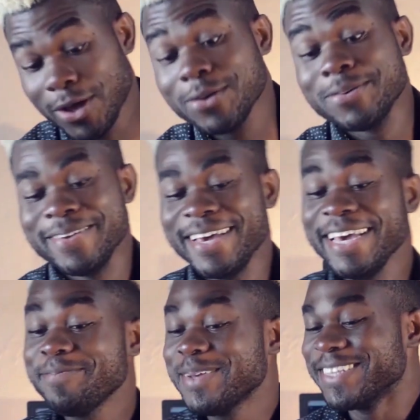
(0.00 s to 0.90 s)
Oh,
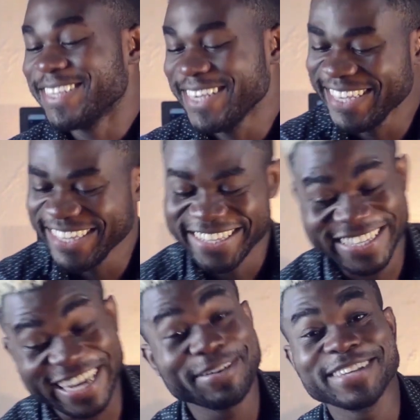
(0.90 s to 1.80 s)
8 minutes.
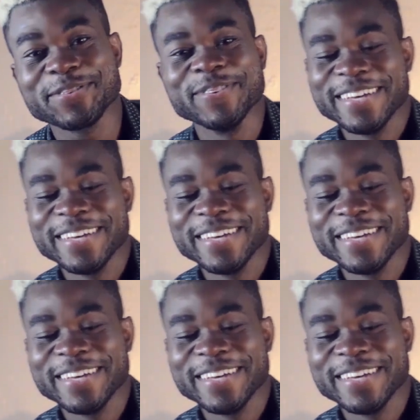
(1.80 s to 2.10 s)
Time has soon.